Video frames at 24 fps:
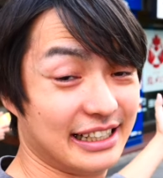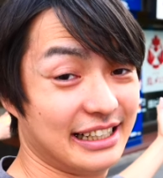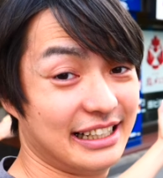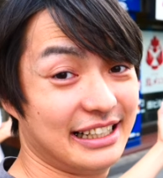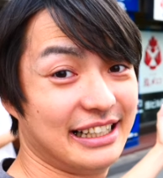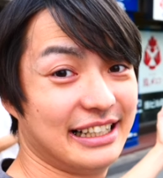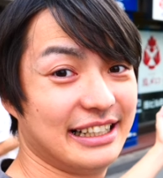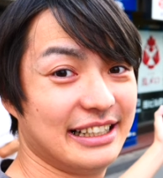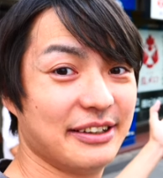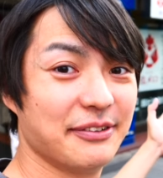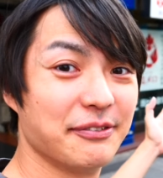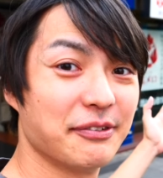
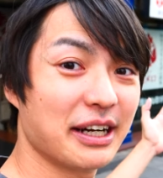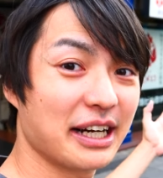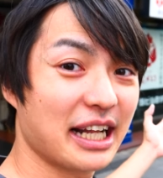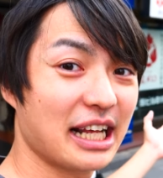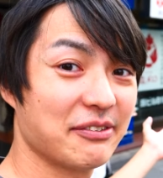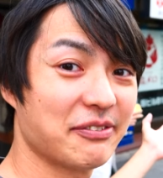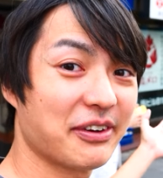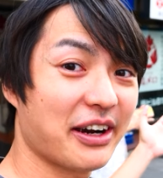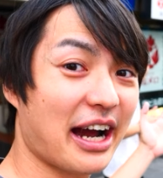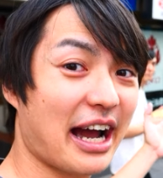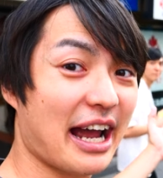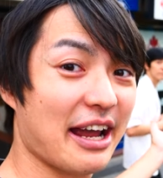and
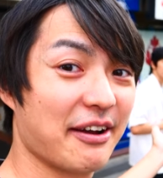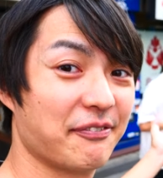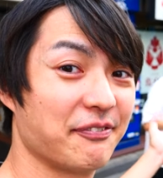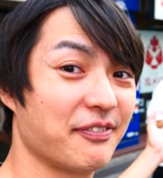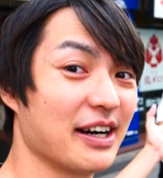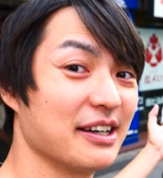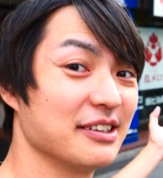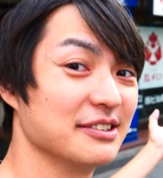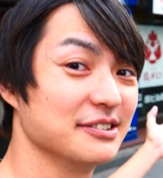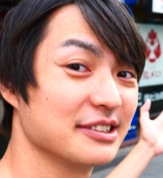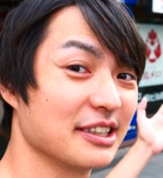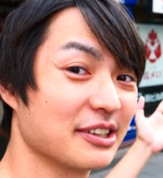whatever I
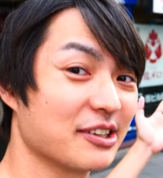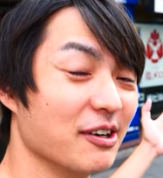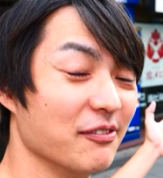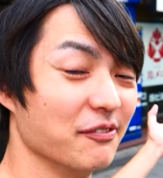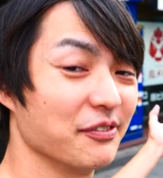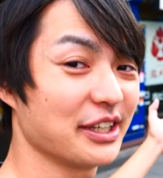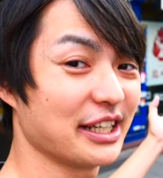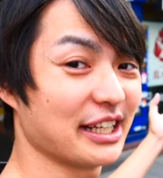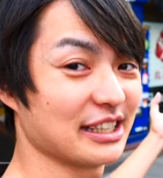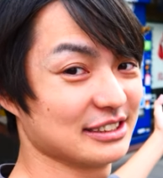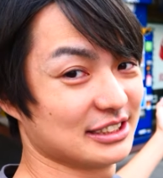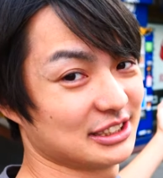found the
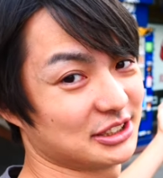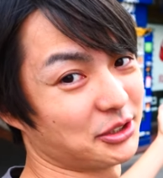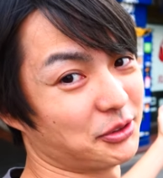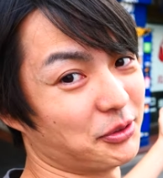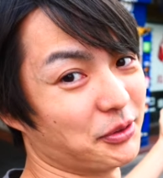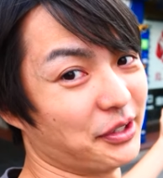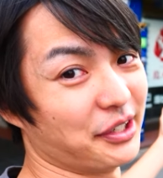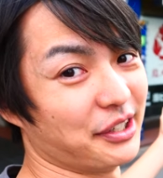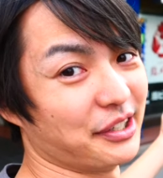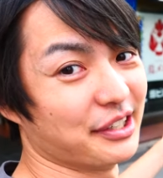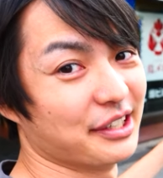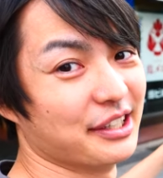convenience
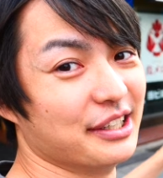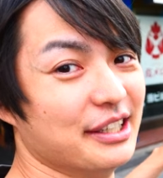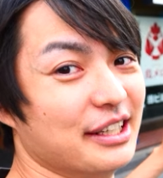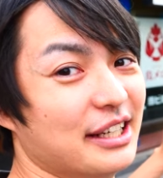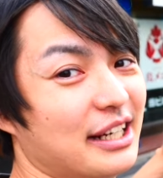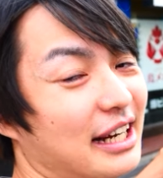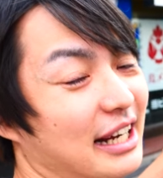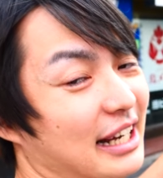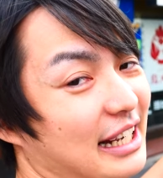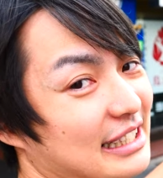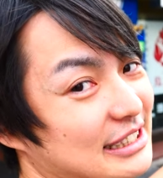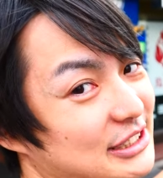store,
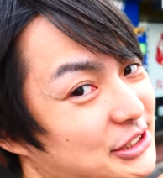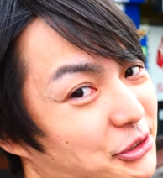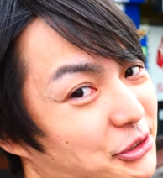I